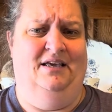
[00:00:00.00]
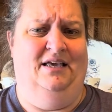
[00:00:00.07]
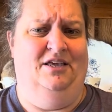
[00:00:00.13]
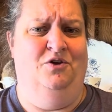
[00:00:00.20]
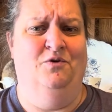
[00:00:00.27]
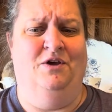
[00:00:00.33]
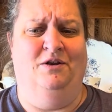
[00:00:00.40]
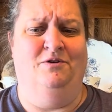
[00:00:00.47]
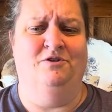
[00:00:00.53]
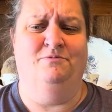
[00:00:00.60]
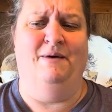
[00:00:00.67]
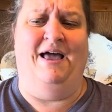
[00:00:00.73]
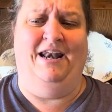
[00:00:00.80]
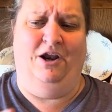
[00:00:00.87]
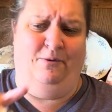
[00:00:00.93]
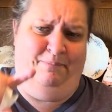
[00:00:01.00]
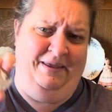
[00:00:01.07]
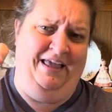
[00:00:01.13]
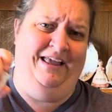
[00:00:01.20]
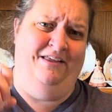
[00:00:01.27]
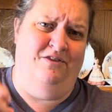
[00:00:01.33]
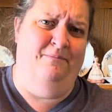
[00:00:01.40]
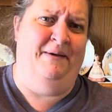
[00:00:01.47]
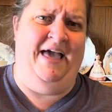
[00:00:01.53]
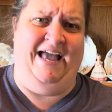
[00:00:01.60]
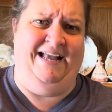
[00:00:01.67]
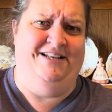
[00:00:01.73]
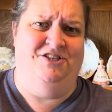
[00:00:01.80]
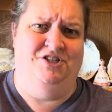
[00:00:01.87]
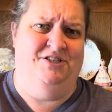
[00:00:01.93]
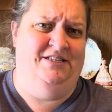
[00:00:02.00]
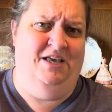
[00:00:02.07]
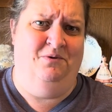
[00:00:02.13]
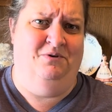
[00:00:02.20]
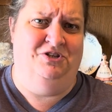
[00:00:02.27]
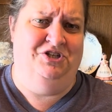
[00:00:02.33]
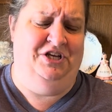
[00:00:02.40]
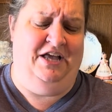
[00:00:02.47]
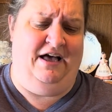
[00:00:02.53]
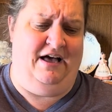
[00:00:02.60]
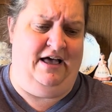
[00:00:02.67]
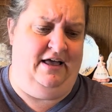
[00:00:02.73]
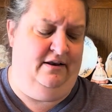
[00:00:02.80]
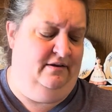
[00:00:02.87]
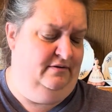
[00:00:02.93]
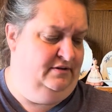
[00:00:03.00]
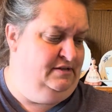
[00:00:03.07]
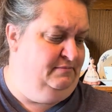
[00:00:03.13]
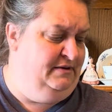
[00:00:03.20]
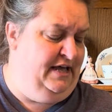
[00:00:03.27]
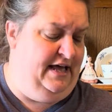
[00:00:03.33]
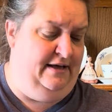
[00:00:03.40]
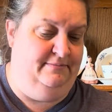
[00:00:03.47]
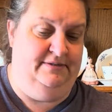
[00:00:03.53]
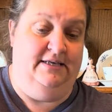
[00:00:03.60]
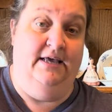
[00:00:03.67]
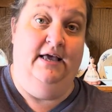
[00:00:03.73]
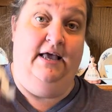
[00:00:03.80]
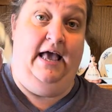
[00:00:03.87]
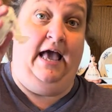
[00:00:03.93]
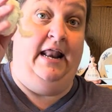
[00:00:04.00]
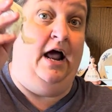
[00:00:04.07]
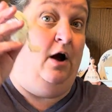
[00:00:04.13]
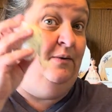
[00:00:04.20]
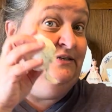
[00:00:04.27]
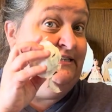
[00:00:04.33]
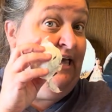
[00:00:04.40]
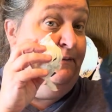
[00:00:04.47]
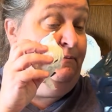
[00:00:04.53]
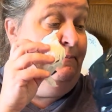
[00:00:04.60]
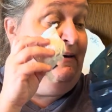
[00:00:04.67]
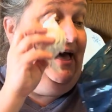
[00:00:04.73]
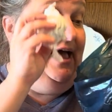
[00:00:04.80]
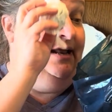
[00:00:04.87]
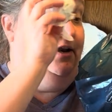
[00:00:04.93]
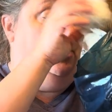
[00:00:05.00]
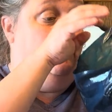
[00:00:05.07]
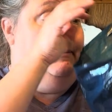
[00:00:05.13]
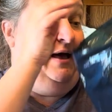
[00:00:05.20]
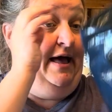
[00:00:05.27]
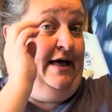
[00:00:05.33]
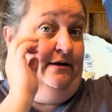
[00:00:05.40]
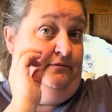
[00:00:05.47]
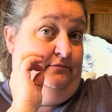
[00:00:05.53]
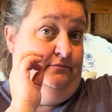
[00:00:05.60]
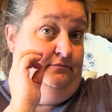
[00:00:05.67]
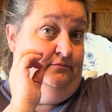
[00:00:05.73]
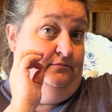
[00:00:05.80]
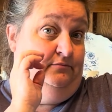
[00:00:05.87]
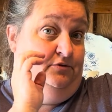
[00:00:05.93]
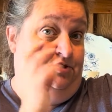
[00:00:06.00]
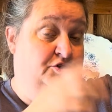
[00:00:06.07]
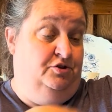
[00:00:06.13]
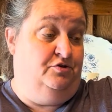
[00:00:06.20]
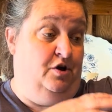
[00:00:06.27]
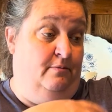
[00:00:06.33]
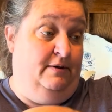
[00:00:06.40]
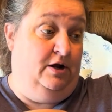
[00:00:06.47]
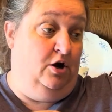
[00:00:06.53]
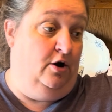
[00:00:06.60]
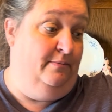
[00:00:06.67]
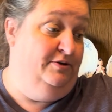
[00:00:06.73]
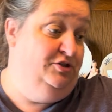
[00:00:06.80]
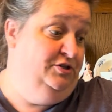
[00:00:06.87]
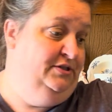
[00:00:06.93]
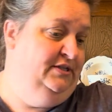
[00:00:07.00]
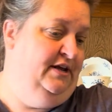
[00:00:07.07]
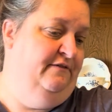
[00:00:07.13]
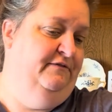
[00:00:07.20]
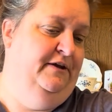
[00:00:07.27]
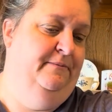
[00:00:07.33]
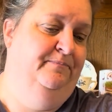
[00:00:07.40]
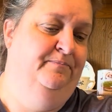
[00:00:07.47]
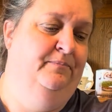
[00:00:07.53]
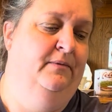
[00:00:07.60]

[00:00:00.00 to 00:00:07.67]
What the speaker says: You could just might near peek in the package and see what you got sometimes. And I always keep a bag nearby to throw my garbage and stuff in.